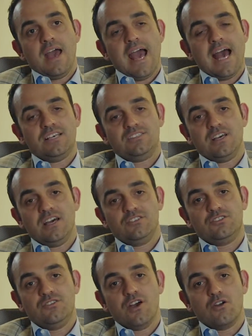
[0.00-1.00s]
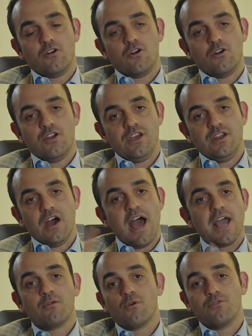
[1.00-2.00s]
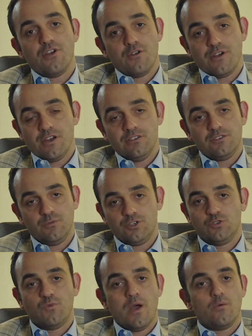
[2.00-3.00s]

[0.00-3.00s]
assets that are in high growth areas, which is why